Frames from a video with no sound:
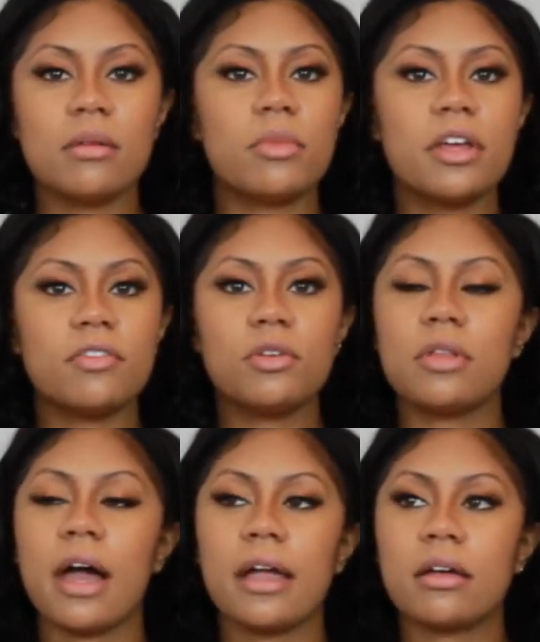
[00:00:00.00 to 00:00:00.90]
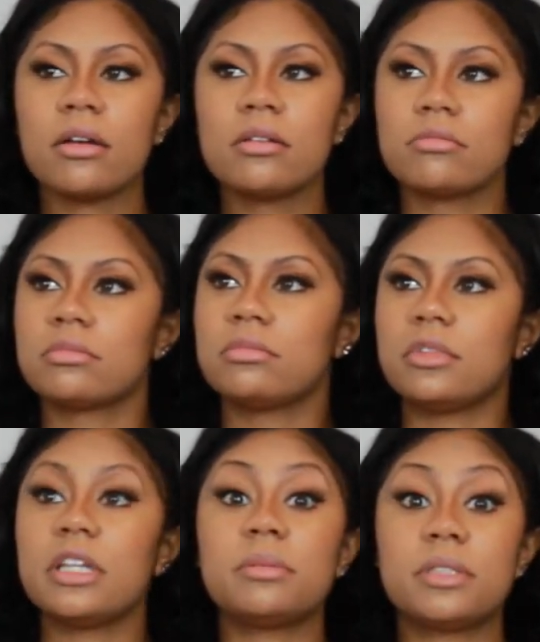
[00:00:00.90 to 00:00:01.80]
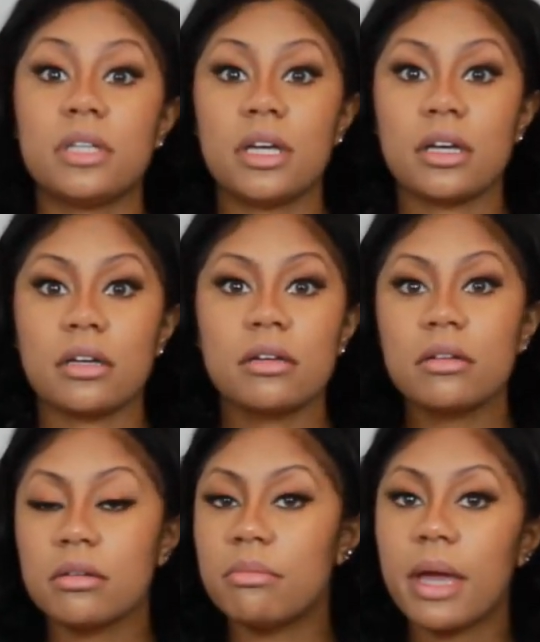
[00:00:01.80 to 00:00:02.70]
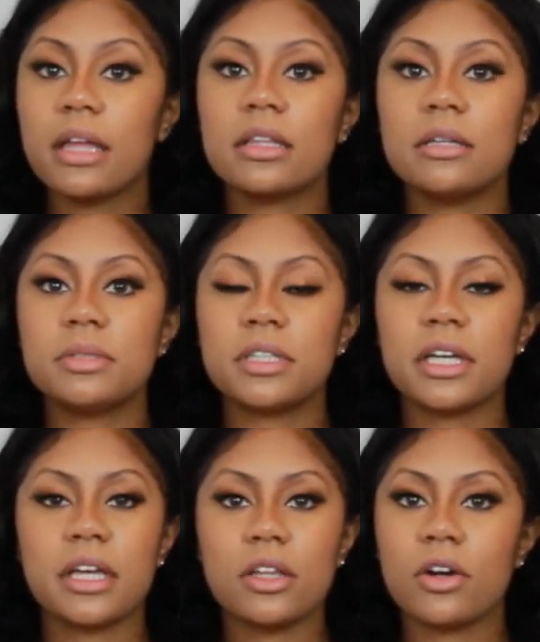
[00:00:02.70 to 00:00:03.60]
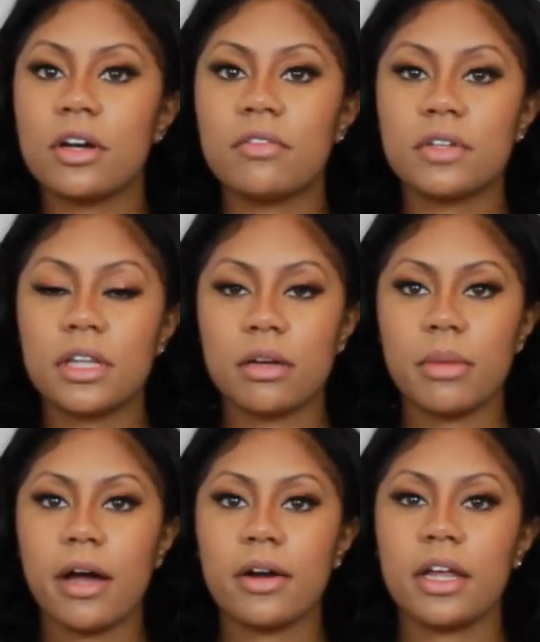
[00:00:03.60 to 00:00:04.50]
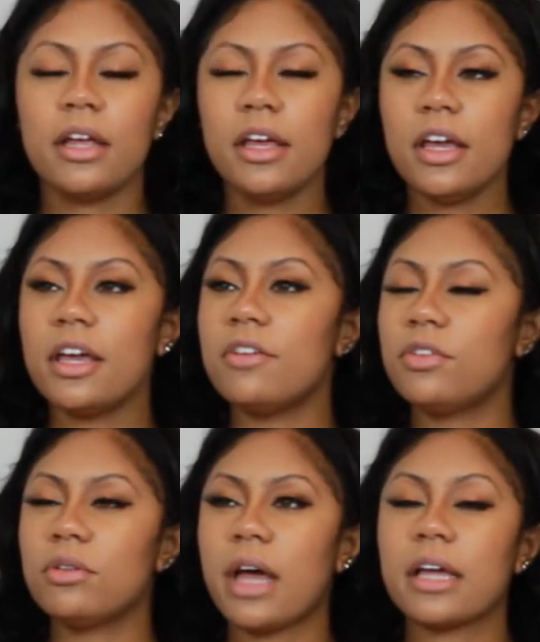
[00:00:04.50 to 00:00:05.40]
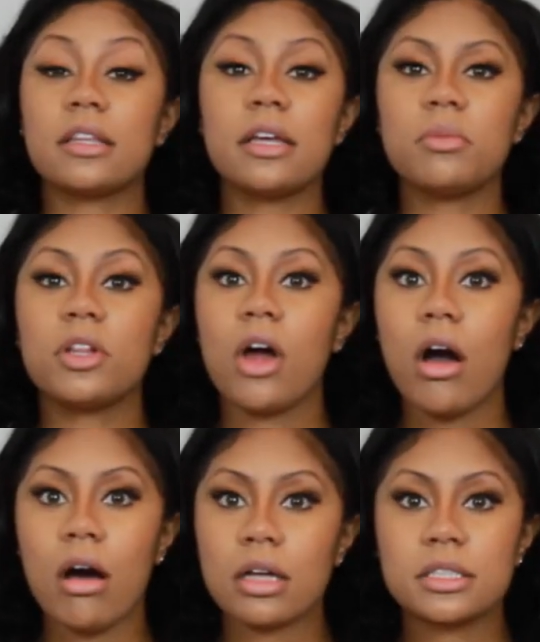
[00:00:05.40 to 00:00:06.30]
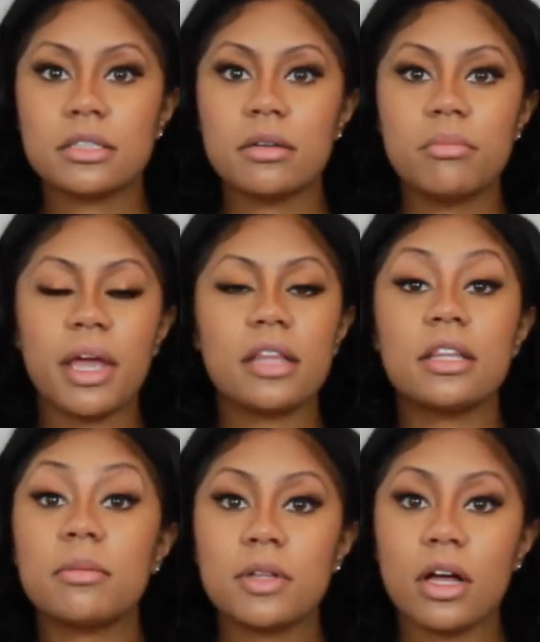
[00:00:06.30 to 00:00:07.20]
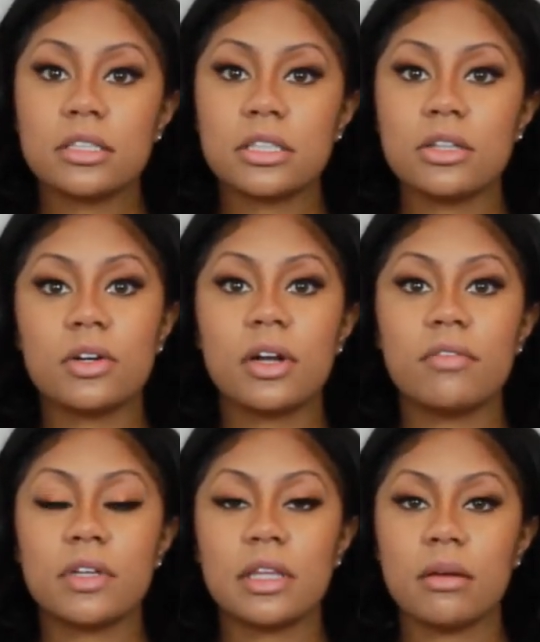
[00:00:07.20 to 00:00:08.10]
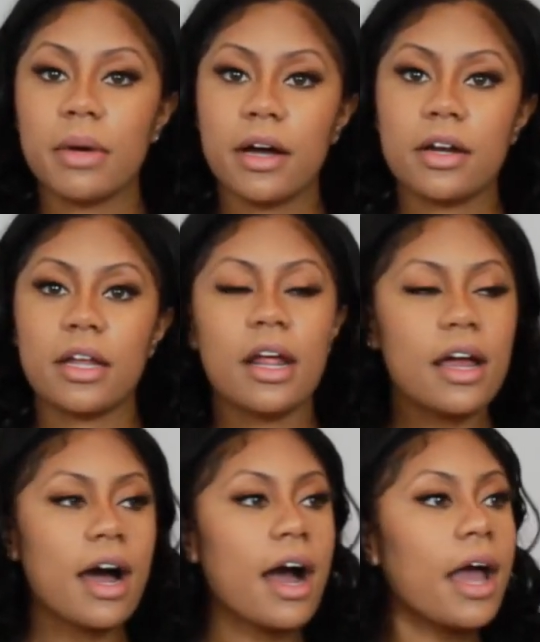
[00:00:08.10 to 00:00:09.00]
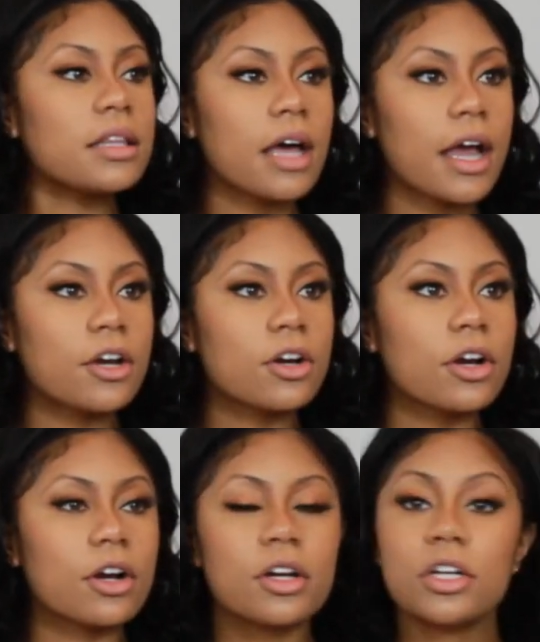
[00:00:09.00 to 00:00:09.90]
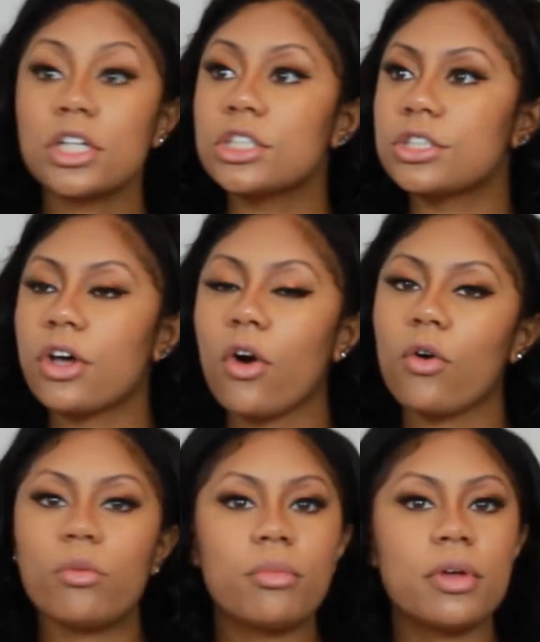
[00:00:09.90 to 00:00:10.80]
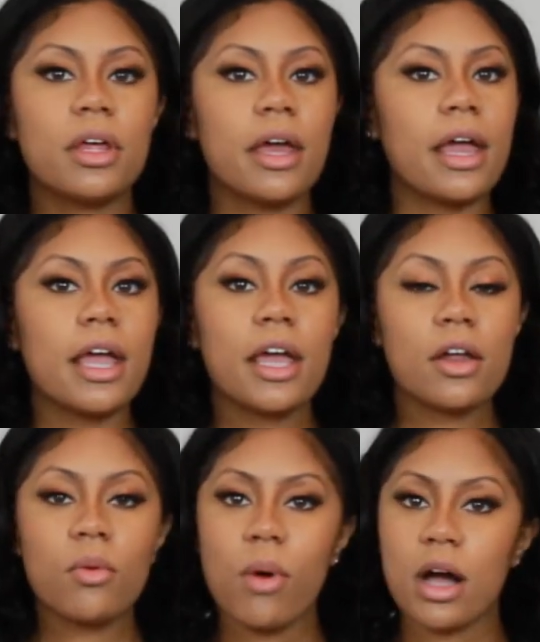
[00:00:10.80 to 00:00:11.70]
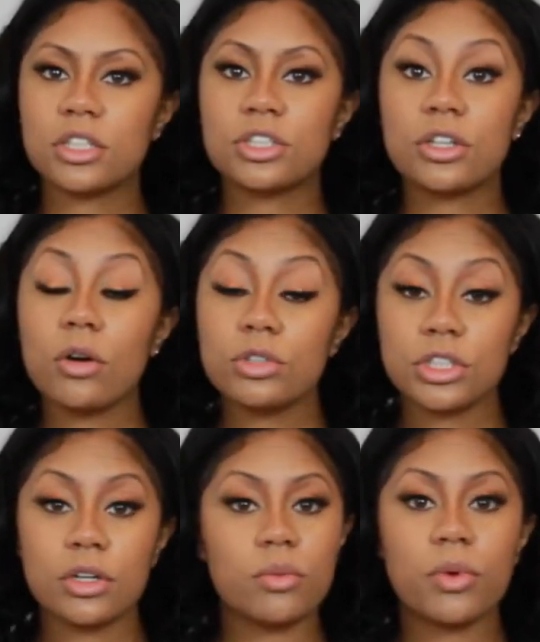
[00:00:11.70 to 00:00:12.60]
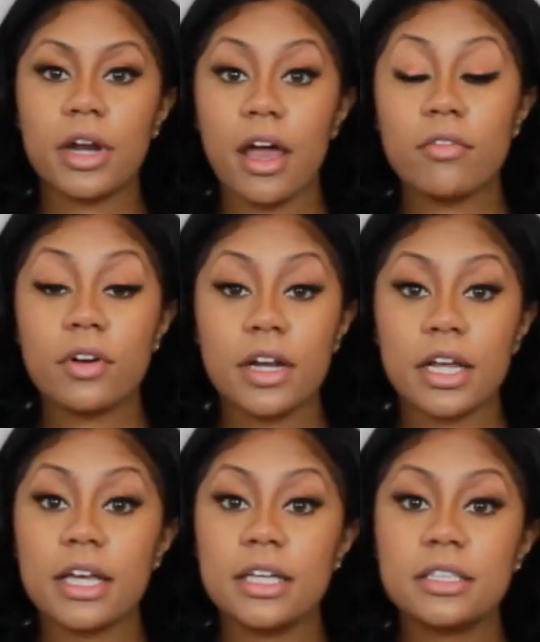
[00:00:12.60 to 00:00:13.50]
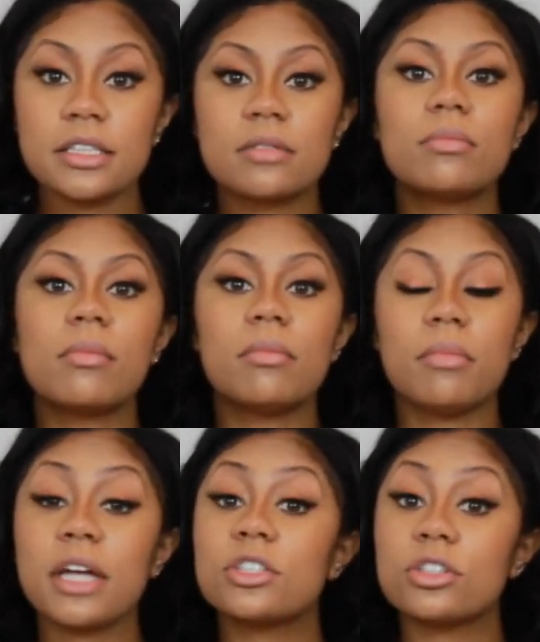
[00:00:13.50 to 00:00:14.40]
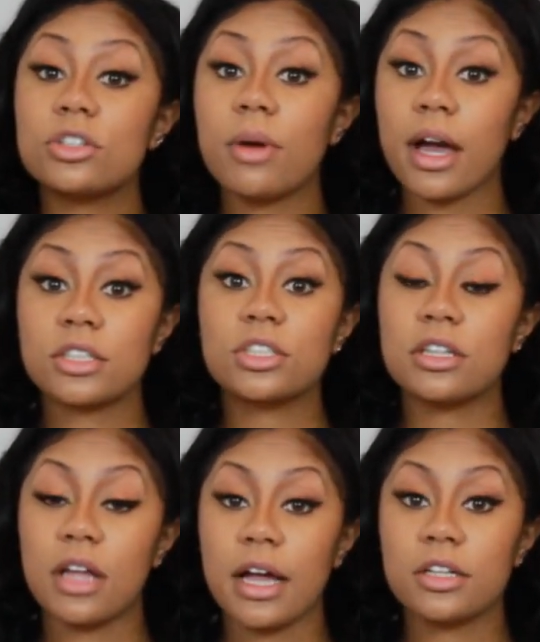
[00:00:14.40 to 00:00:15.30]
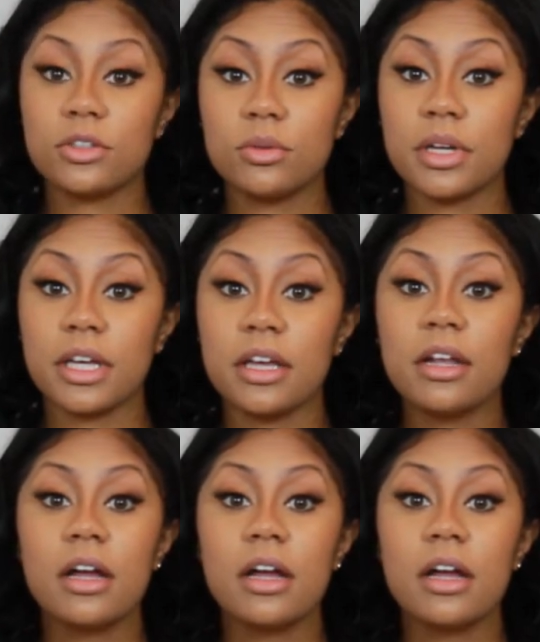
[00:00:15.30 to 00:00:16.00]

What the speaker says: If you like lipstick, make lipstick and learn everything about it. If you like lip gloss, make lip gloss and learn everything about it. Eyeliner, soap, hand wash, lotion, whatever it is, make sure you actually like doing it.